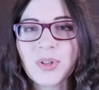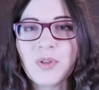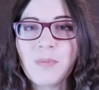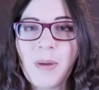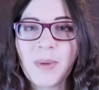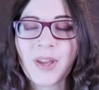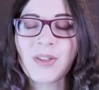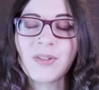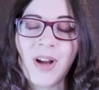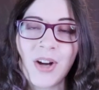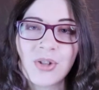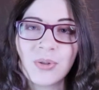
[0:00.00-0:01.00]
you mimic their
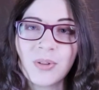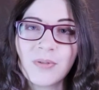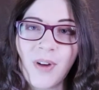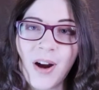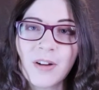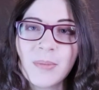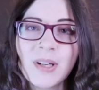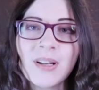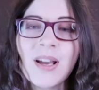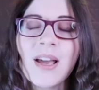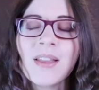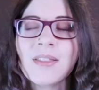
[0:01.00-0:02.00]
natural environment,
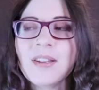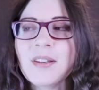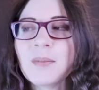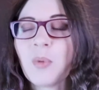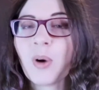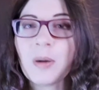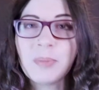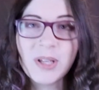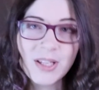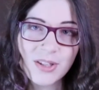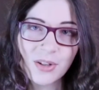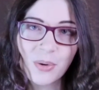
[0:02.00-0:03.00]
the more at
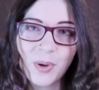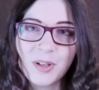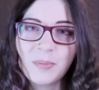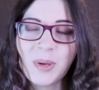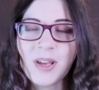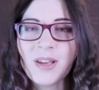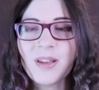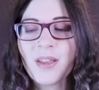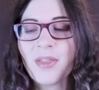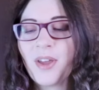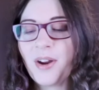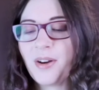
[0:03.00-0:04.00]
peace they're going to be,
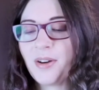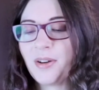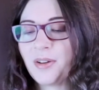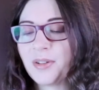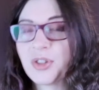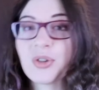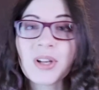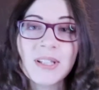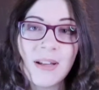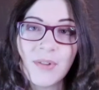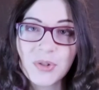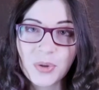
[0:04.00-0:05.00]
their stress
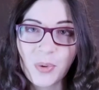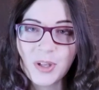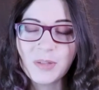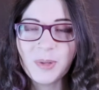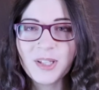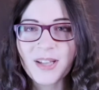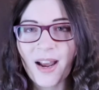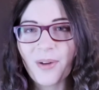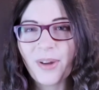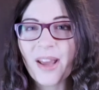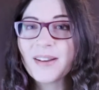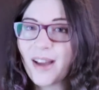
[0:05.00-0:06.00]
levels are going to be down, and